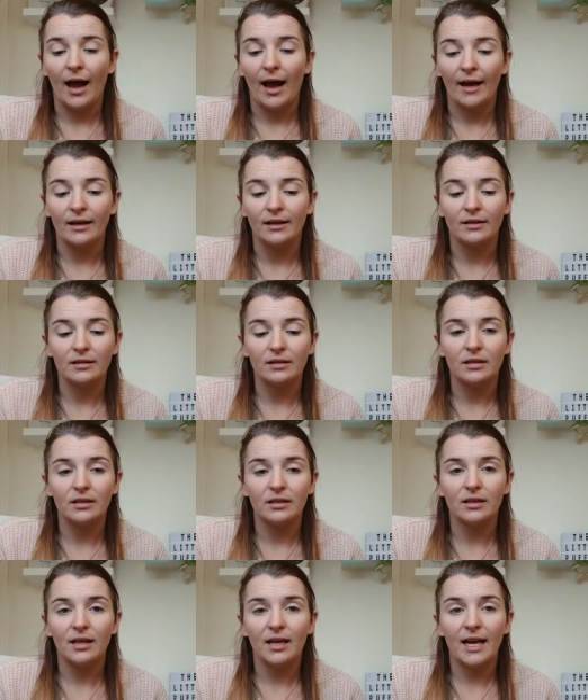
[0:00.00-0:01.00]
and
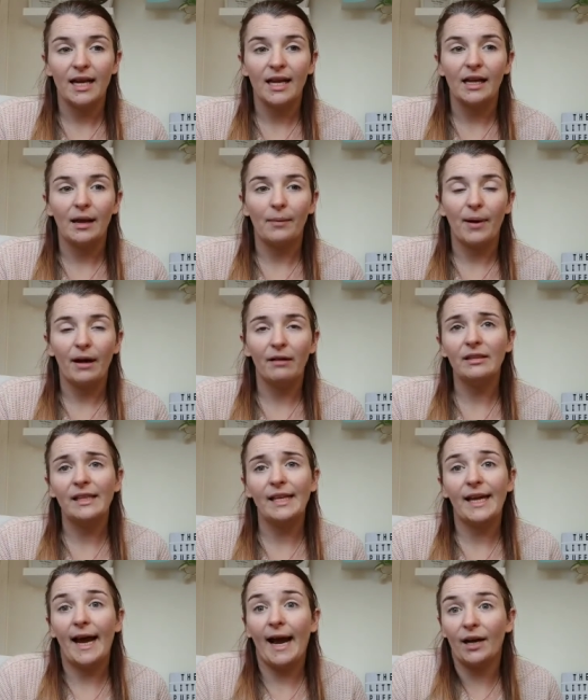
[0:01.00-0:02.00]
it
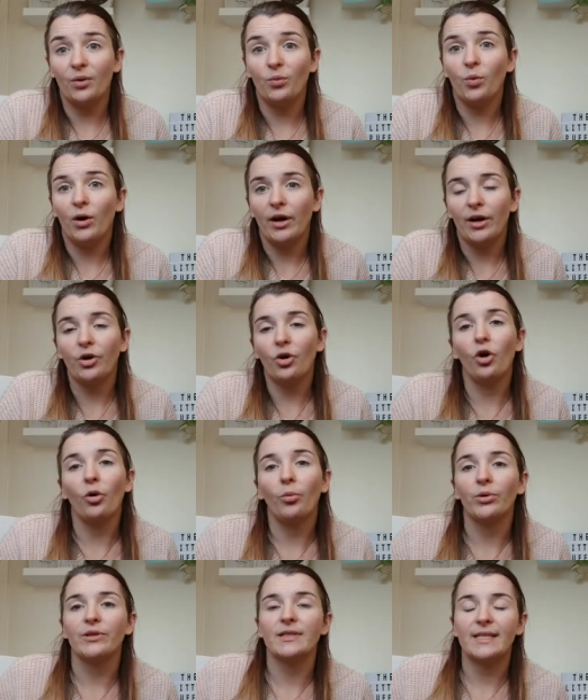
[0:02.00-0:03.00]
apparently can work
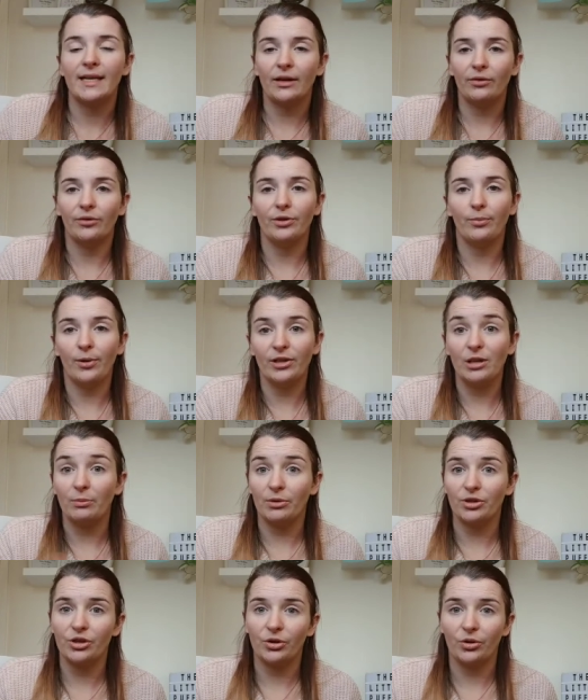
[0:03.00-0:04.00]
up until the body
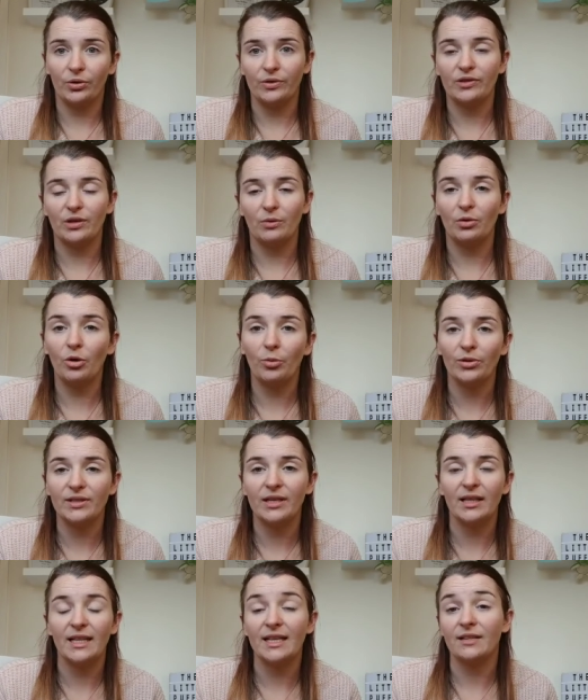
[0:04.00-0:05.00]
matures, so up
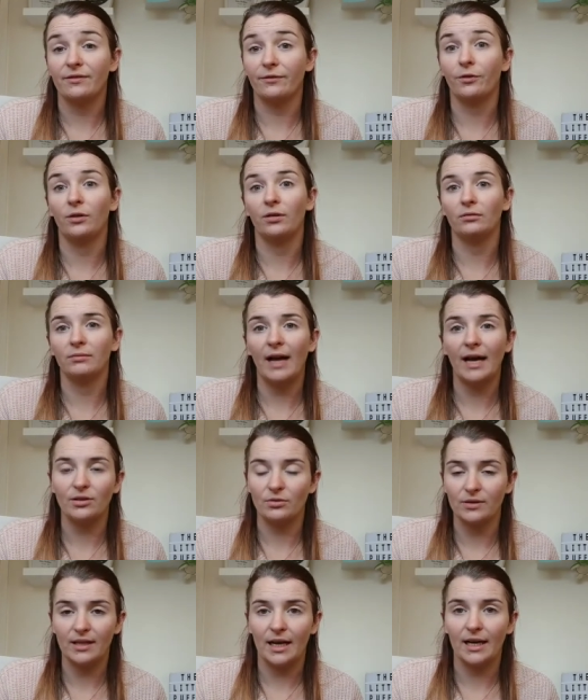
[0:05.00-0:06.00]
until he's full
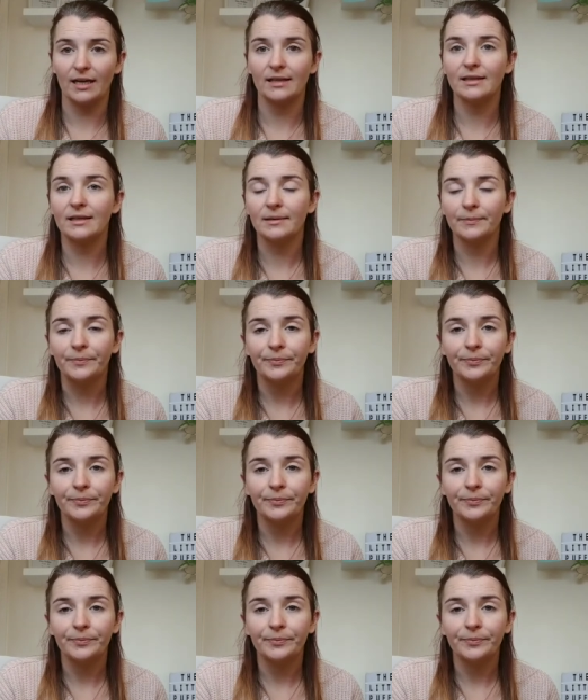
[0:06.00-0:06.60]
adult size.